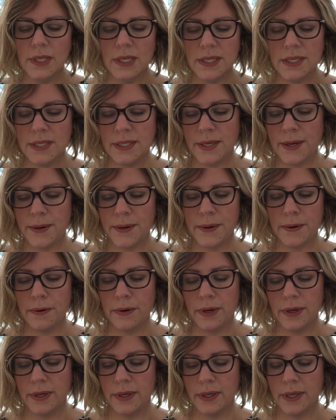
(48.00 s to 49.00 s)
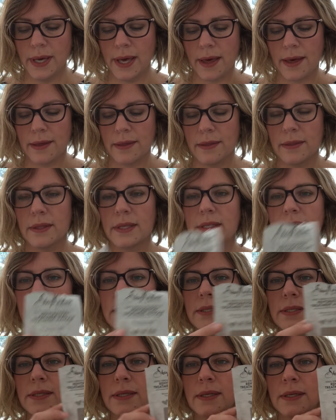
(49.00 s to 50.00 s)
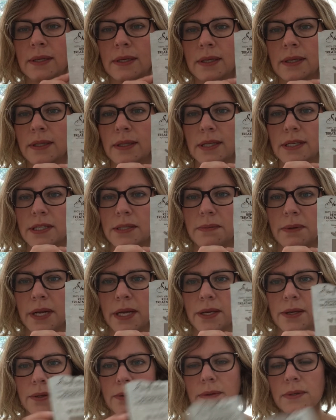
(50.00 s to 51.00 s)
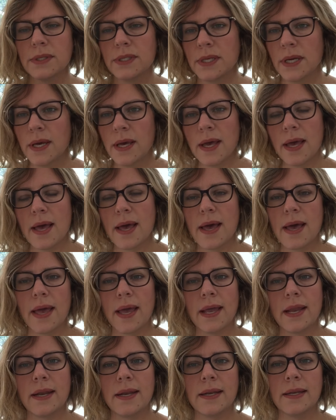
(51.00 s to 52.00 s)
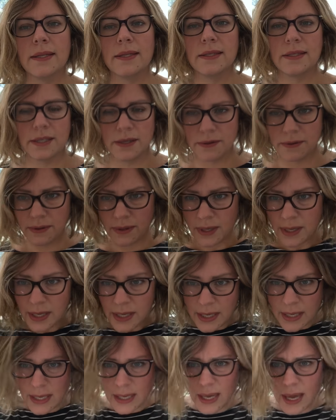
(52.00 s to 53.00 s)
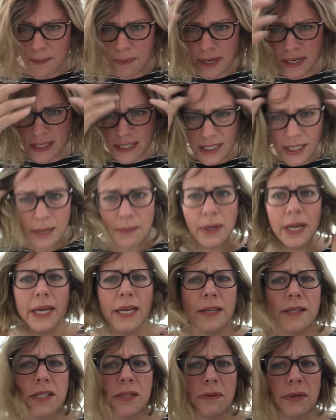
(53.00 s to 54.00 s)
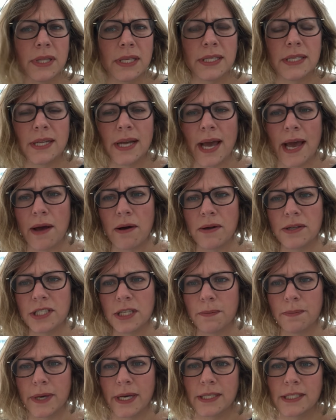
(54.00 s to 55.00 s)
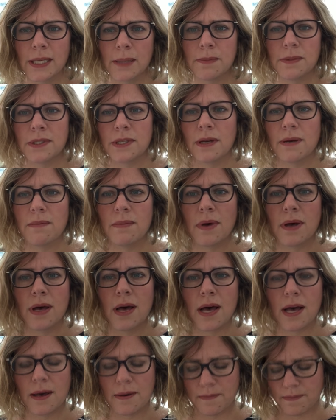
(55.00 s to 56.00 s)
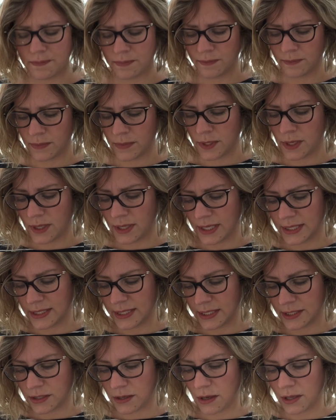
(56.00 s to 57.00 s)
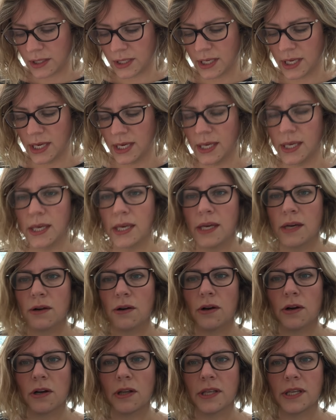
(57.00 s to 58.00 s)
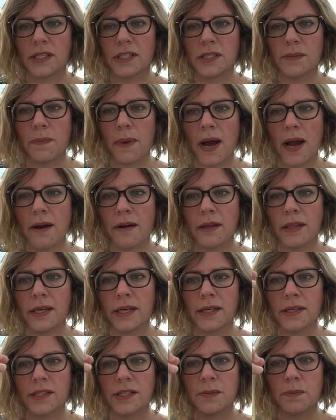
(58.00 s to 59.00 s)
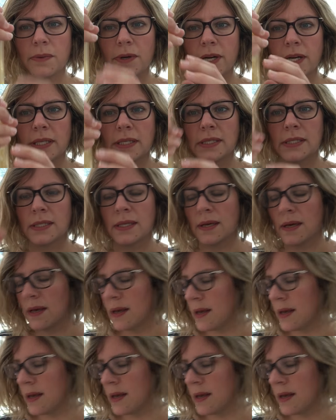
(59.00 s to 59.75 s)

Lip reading: So yeah, this is what I used. And so I'm gonna see what I can do with it today. I also picked up some, let's see, it's called Kinky Curly Spiraling Spritz.